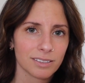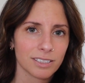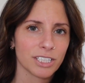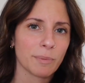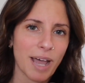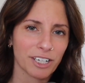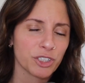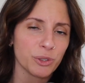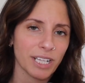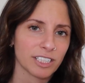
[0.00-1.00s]
to the
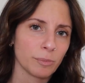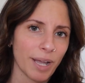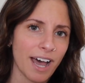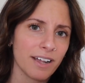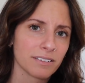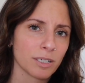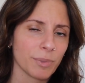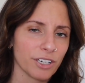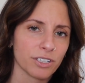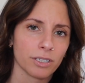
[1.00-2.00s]
magnitude that they're mad
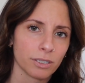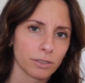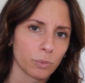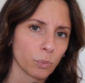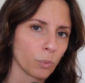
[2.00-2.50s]
compared to